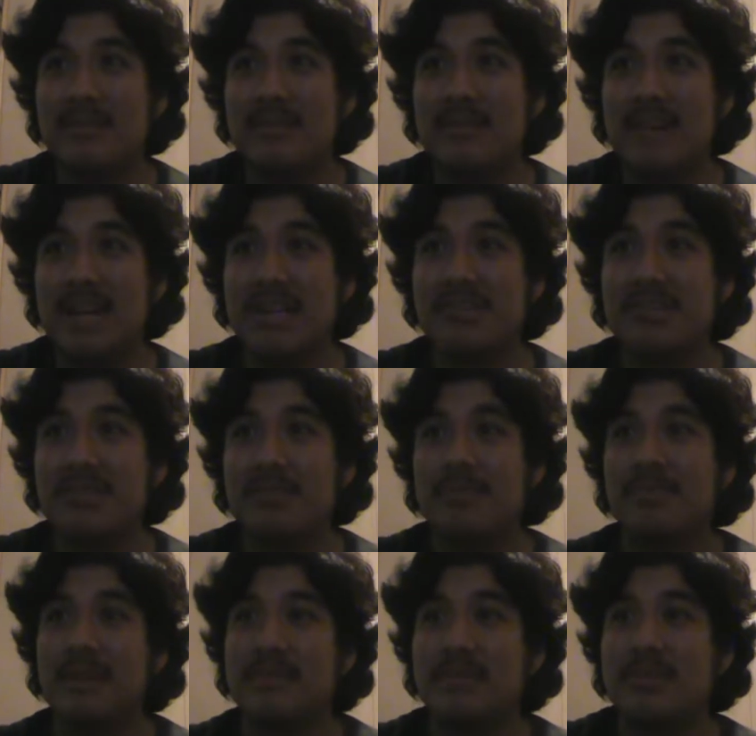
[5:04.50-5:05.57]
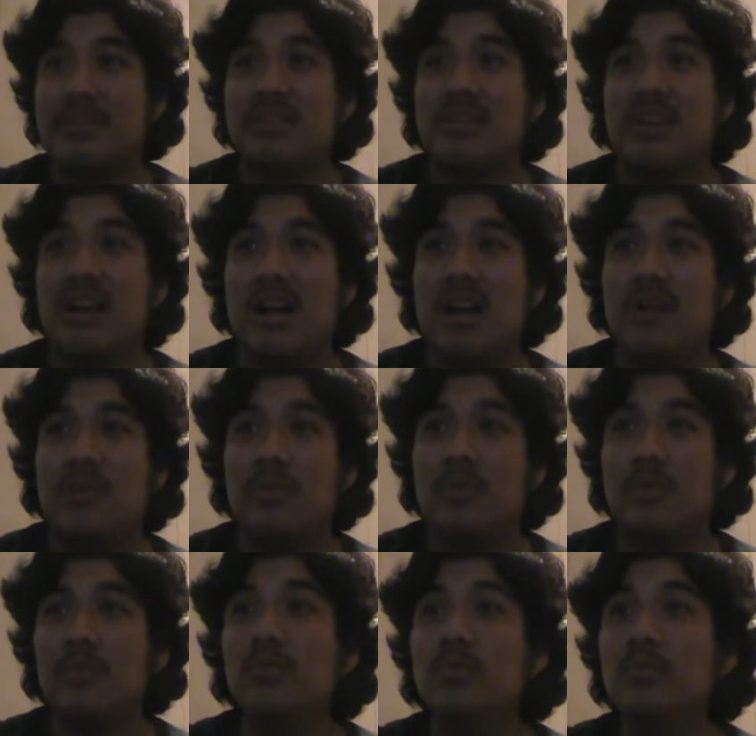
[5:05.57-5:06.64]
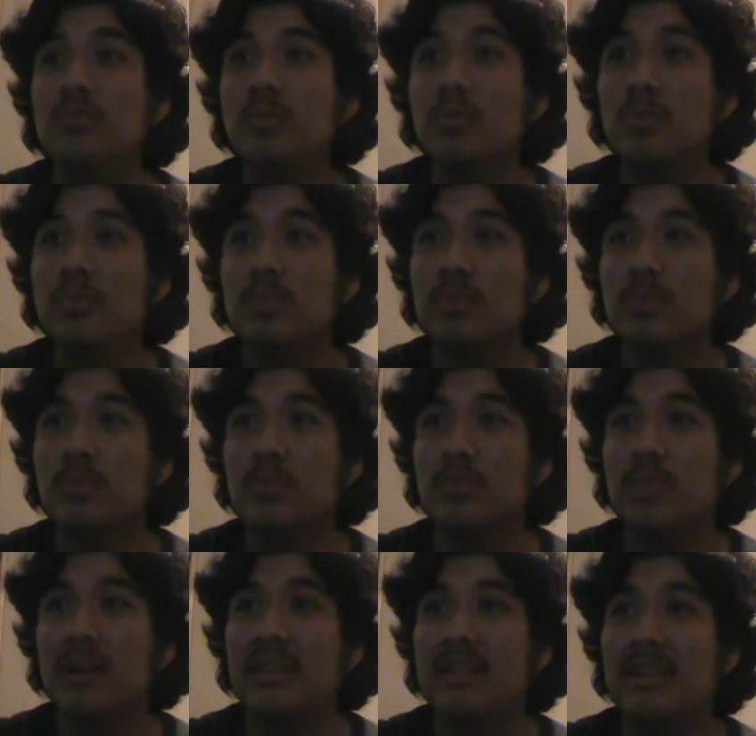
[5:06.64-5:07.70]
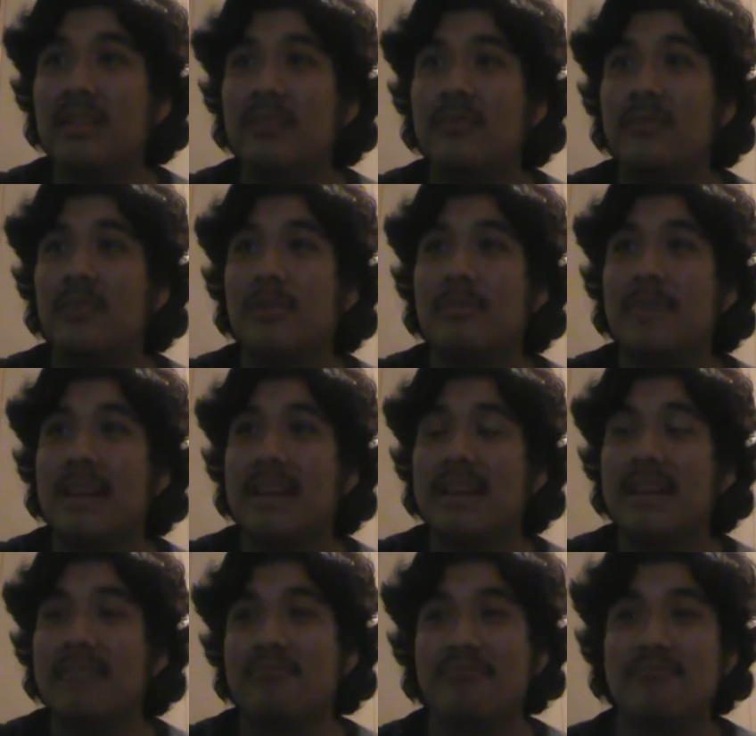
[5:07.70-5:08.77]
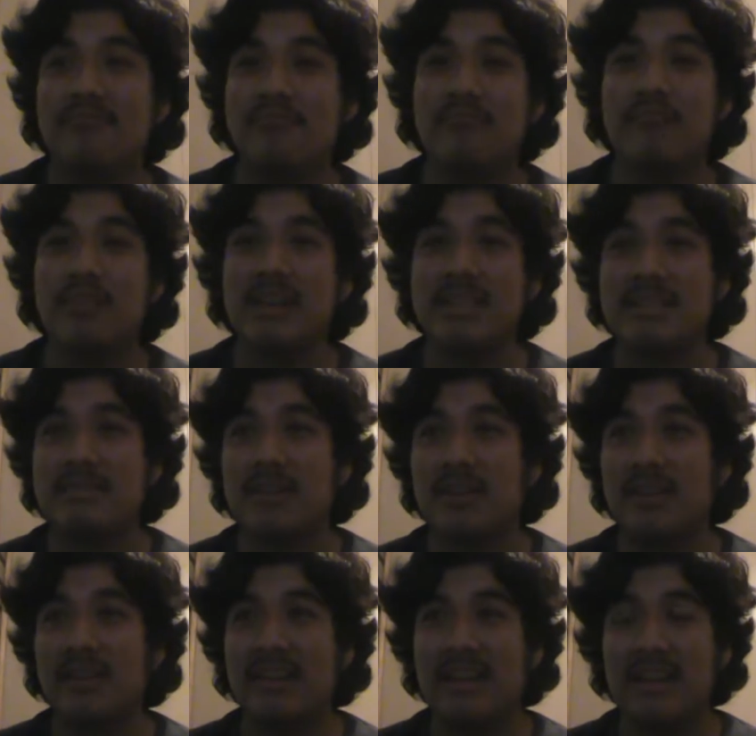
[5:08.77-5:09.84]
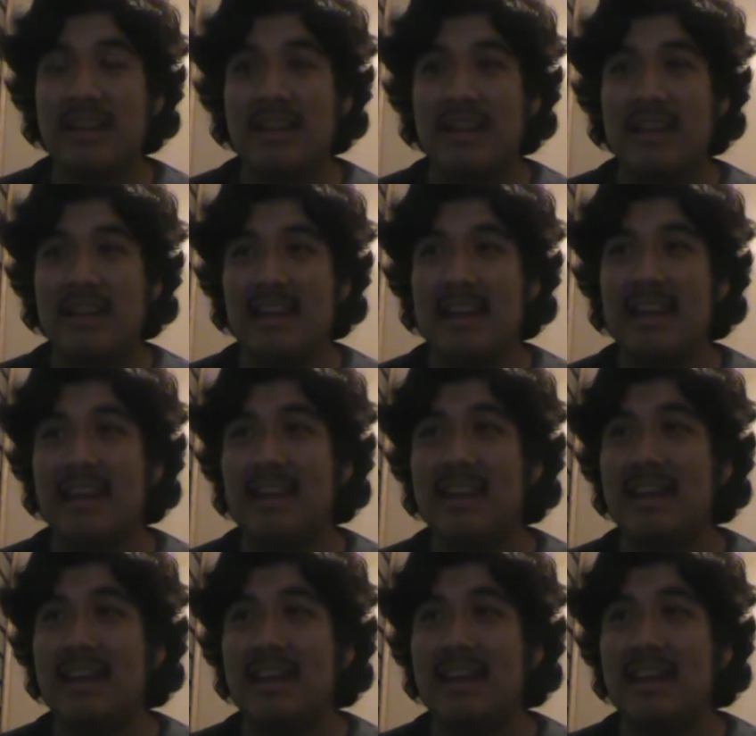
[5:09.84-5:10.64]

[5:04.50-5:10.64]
are actually pretty much well known for being pretty smart. And